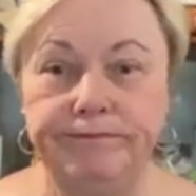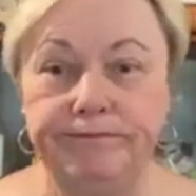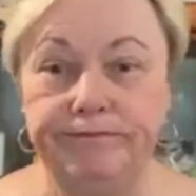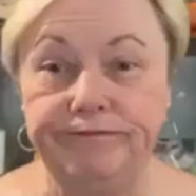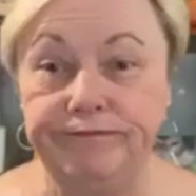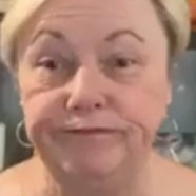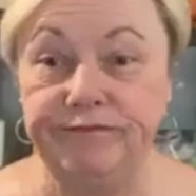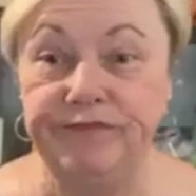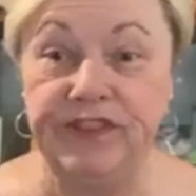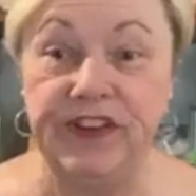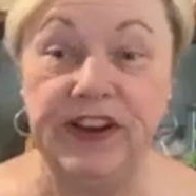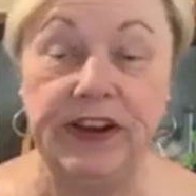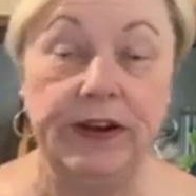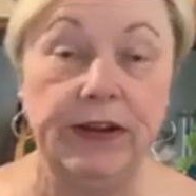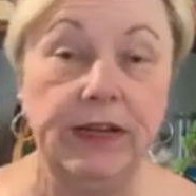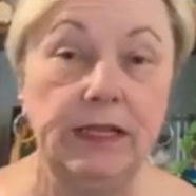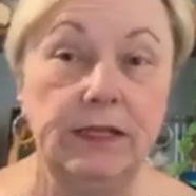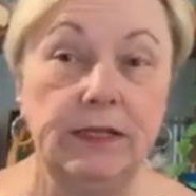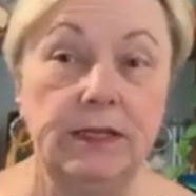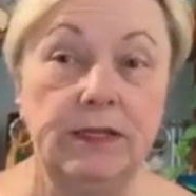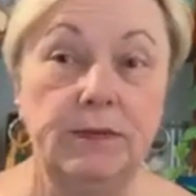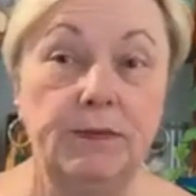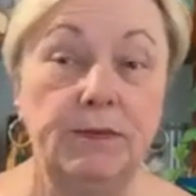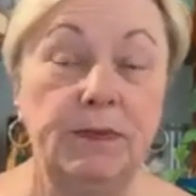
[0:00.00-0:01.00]

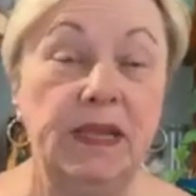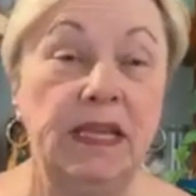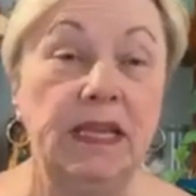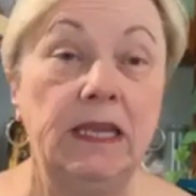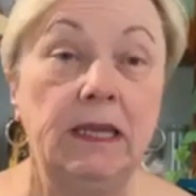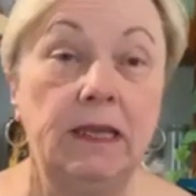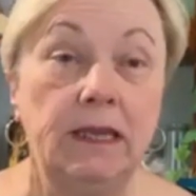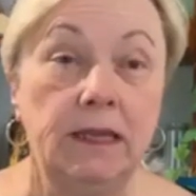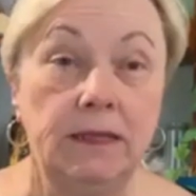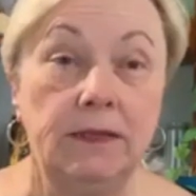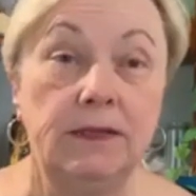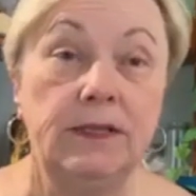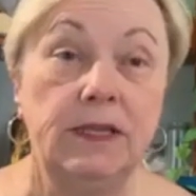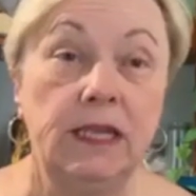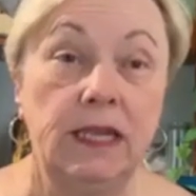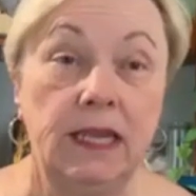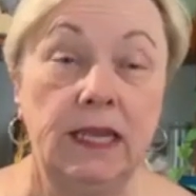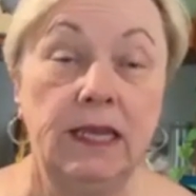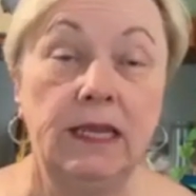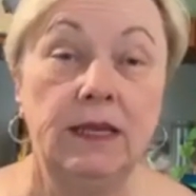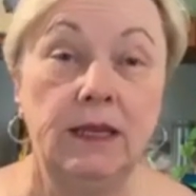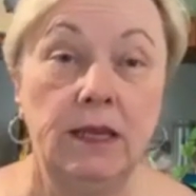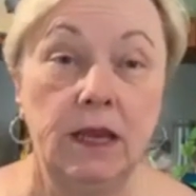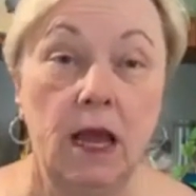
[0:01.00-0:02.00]
various beings
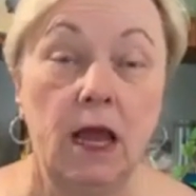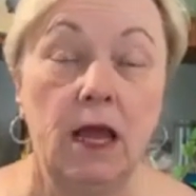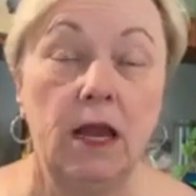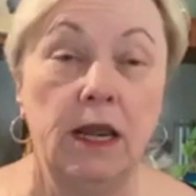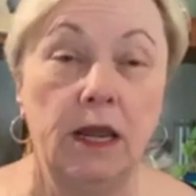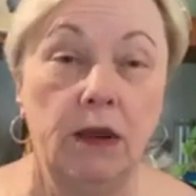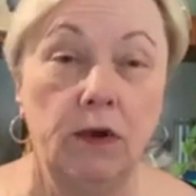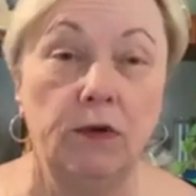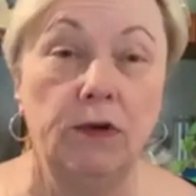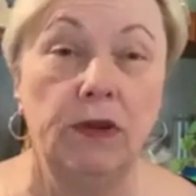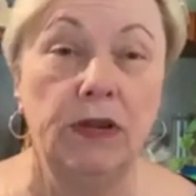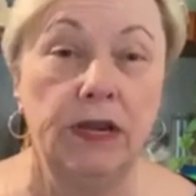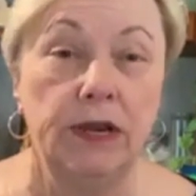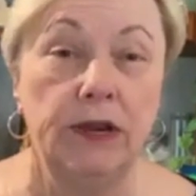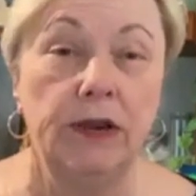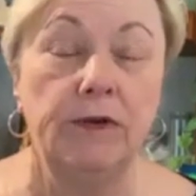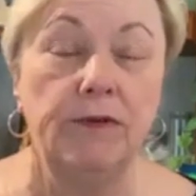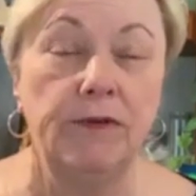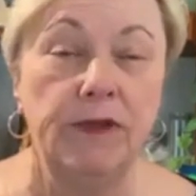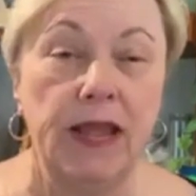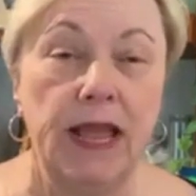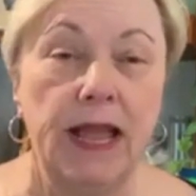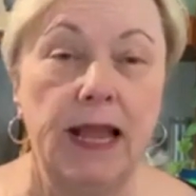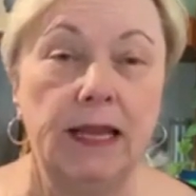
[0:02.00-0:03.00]
in non-ordinary
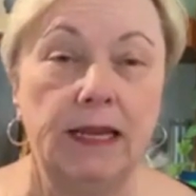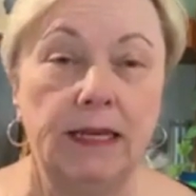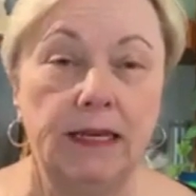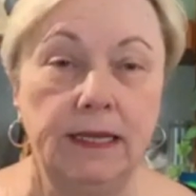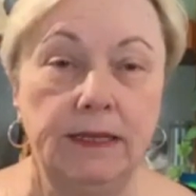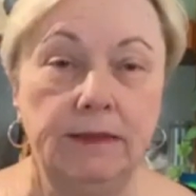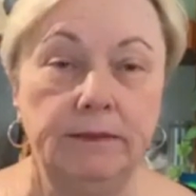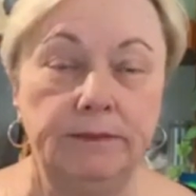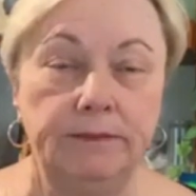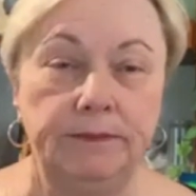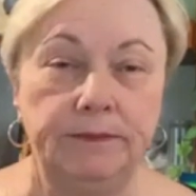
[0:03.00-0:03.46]
reality.